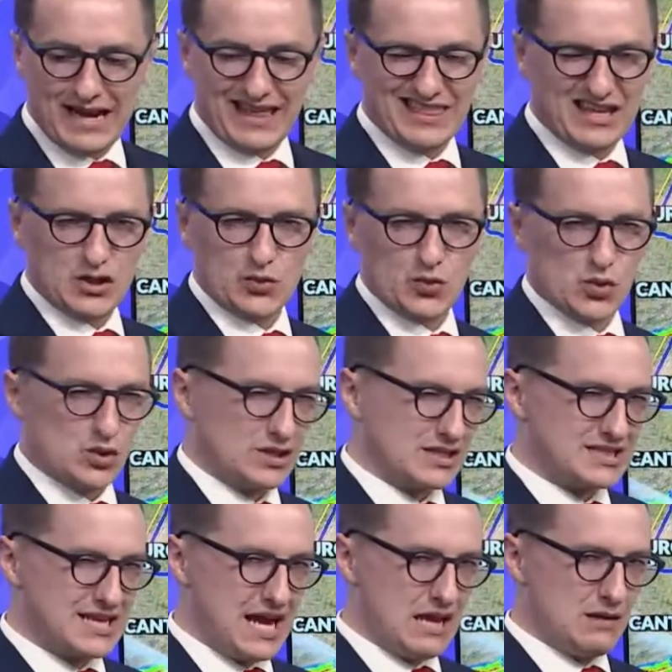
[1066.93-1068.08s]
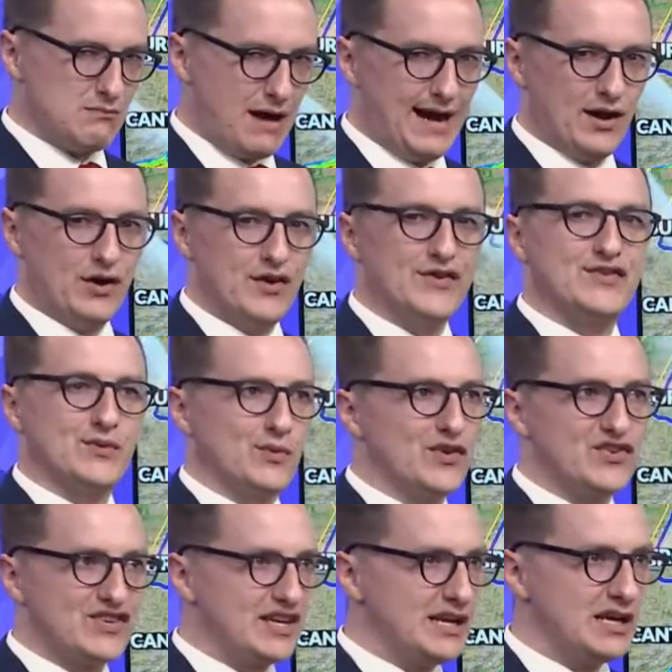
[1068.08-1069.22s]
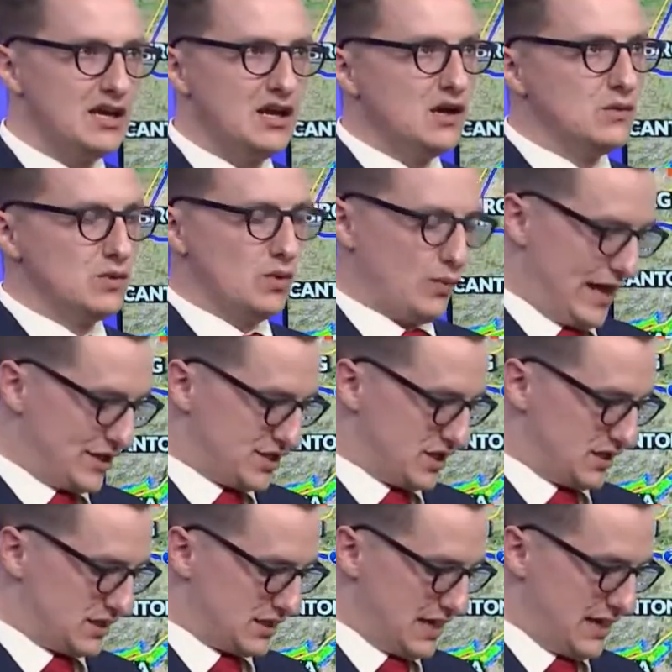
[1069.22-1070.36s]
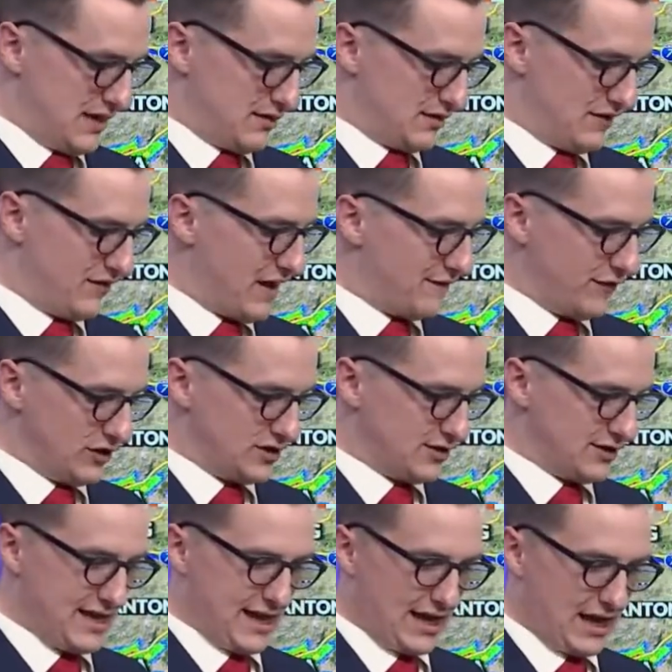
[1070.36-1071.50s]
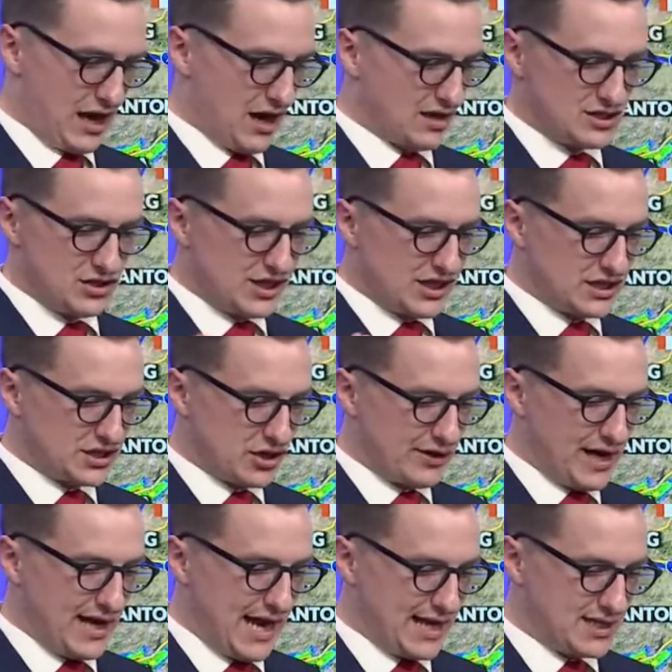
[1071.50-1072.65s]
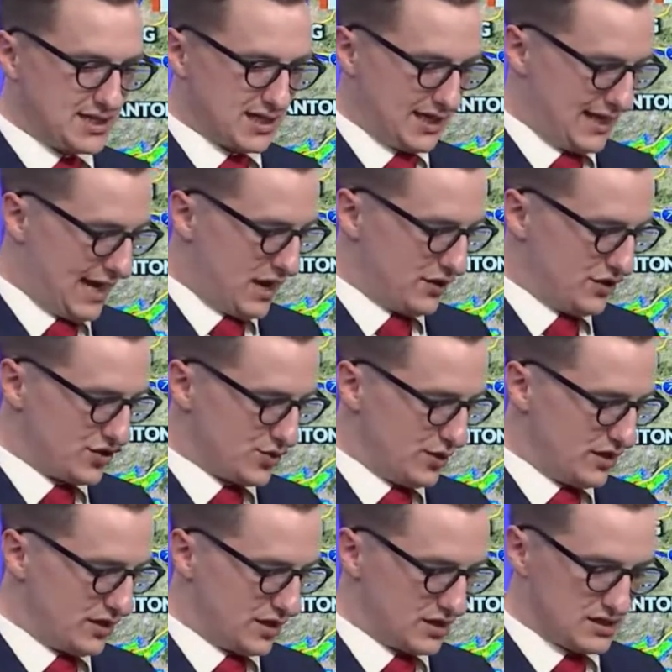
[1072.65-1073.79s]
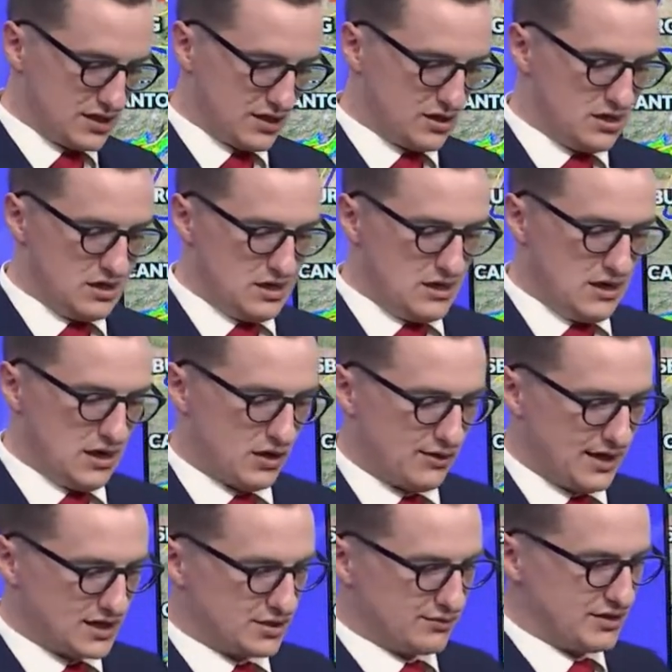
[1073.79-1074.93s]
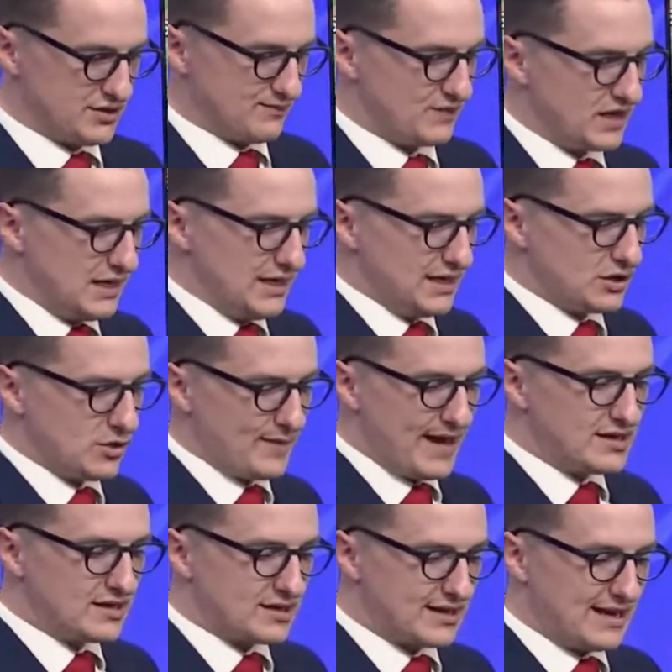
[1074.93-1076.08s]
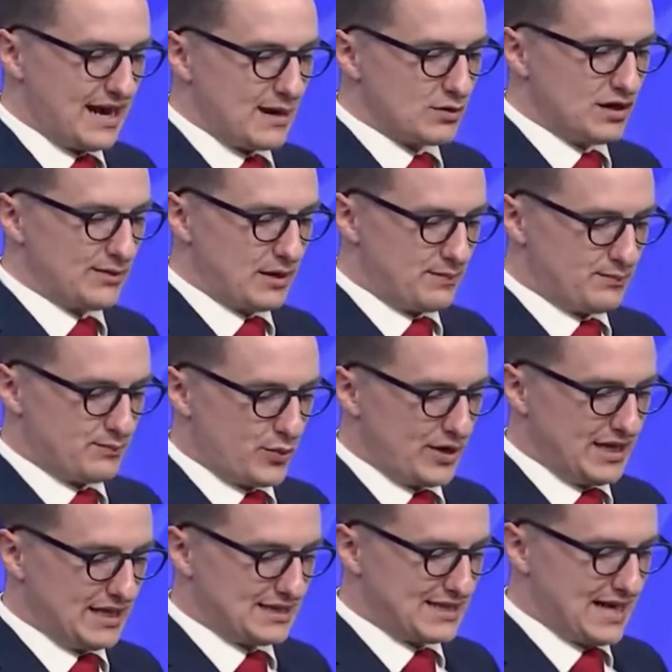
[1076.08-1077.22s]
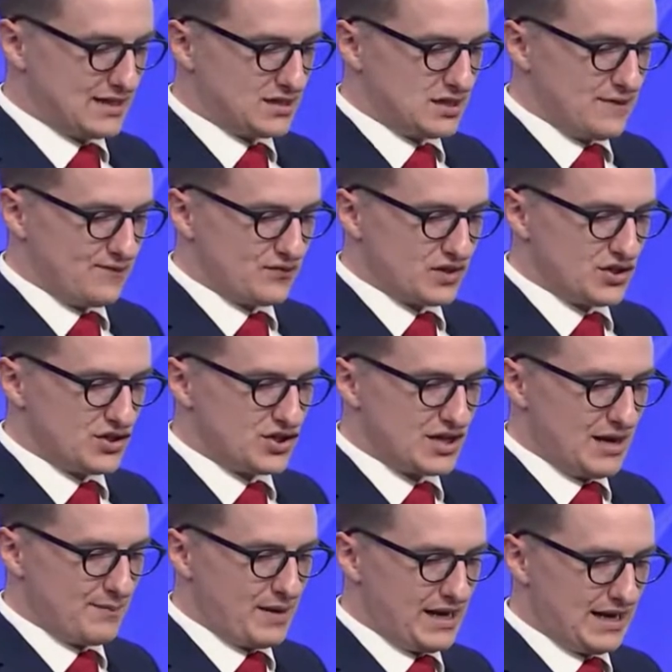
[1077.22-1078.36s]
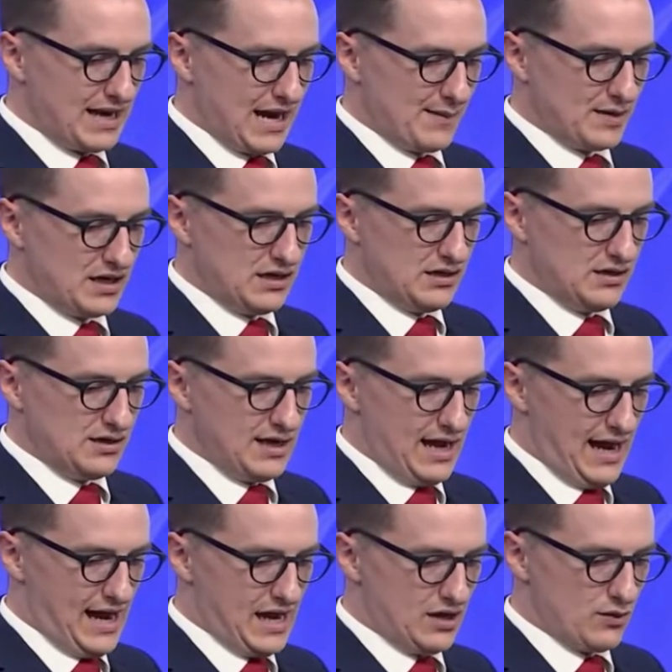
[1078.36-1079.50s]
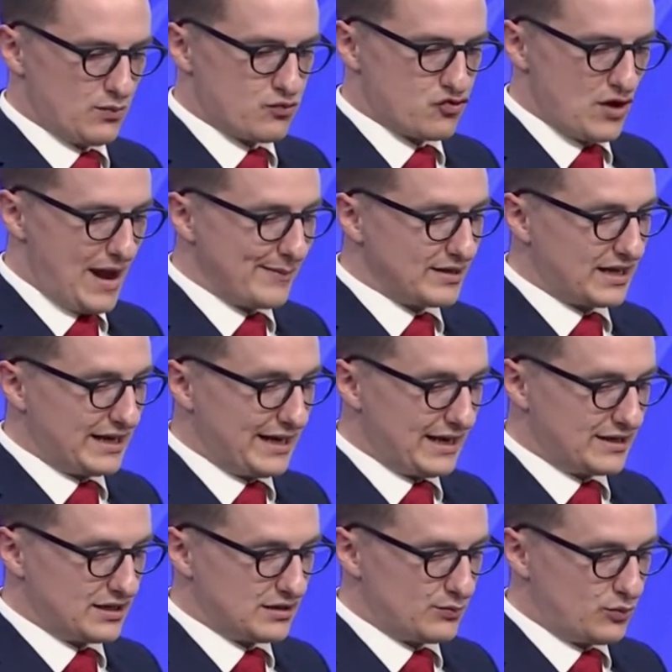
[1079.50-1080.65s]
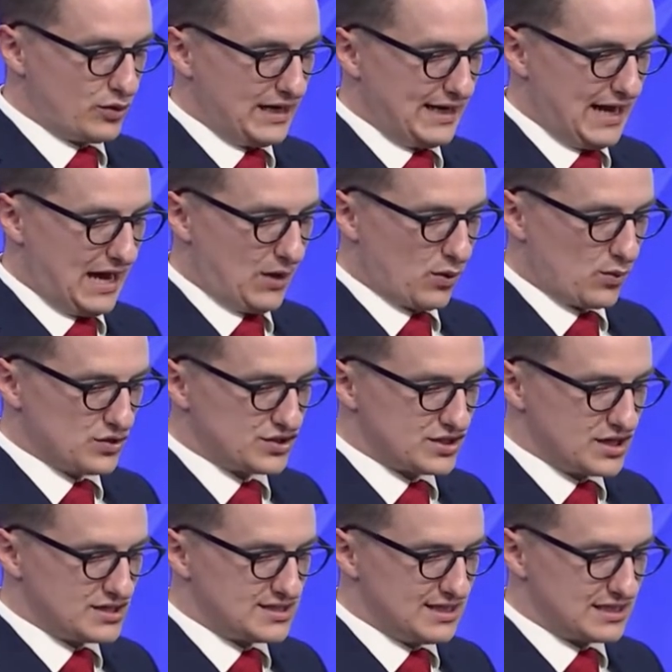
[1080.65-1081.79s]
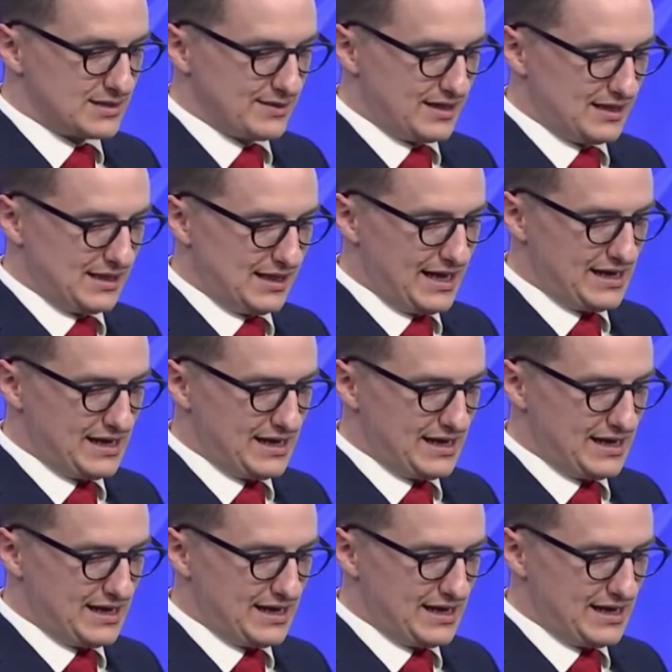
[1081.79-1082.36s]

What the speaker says: and I think the rule is 10 miles. We'll see. We'll watch it. They've got folks that are taking care. I still think it's a great night to get out and enjoy things here across the region. Let's go back to the camera. I'm going to point at that Champaign camera, and we're probably going to get to the point now where we'll start seeing some of that